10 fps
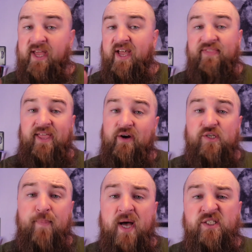There's
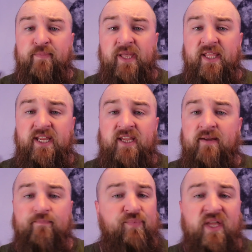a possibility
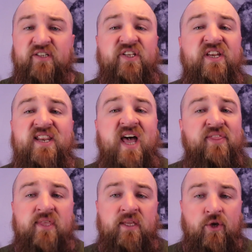there's
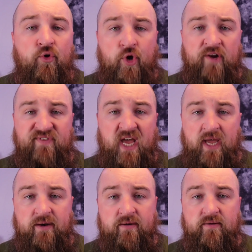nothing you could have
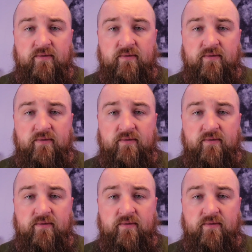done